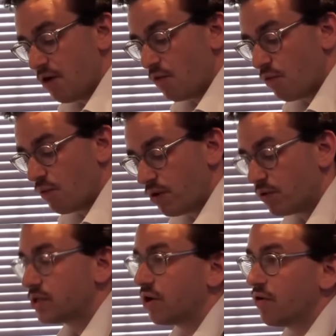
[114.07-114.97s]
we
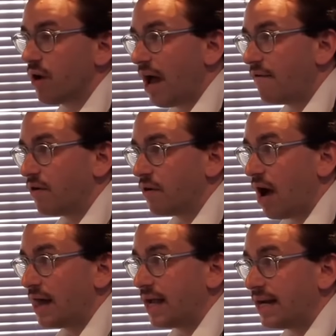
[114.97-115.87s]
also have a
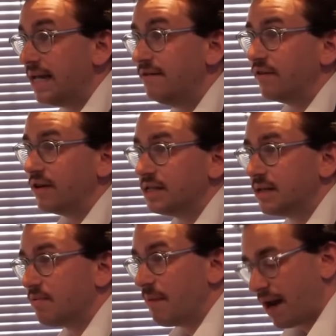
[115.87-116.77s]
highly uneven
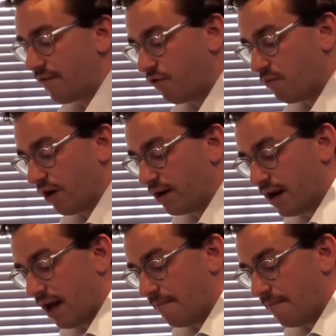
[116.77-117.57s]
diplomatic footprint,